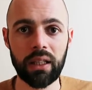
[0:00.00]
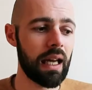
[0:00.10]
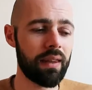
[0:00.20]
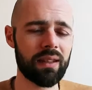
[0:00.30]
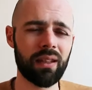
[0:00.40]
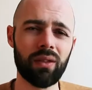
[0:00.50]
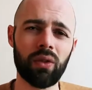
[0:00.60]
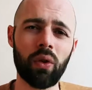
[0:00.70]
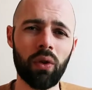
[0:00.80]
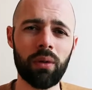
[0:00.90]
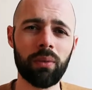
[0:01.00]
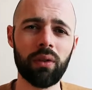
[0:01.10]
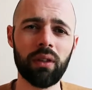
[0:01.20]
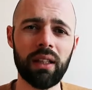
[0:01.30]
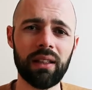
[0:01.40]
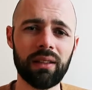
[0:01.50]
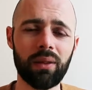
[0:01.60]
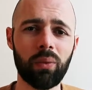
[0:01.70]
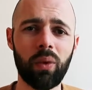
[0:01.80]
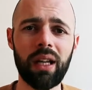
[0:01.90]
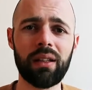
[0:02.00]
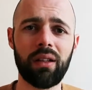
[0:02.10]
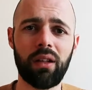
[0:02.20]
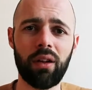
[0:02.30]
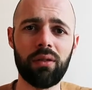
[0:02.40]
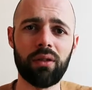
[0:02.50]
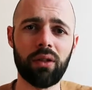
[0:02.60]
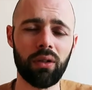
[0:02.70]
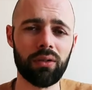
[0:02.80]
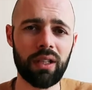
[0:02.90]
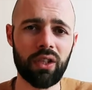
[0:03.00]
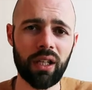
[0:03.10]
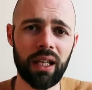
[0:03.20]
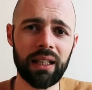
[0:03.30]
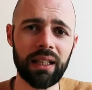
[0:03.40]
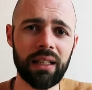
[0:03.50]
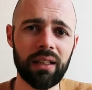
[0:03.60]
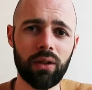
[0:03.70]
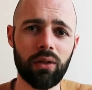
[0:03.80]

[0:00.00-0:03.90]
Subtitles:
And there's an adorable little white goat called Djali,